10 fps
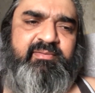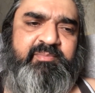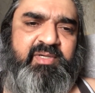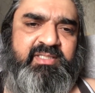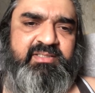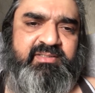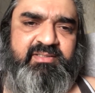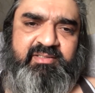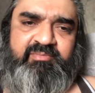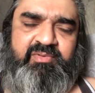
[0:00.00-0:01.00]
precious
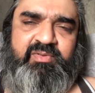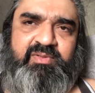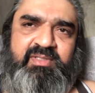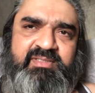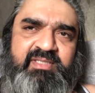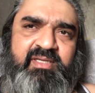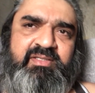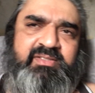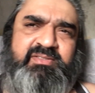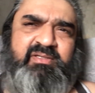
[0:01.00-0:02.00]
and important this
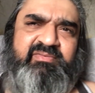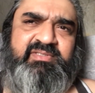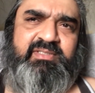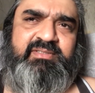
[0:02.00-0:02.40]
NHS service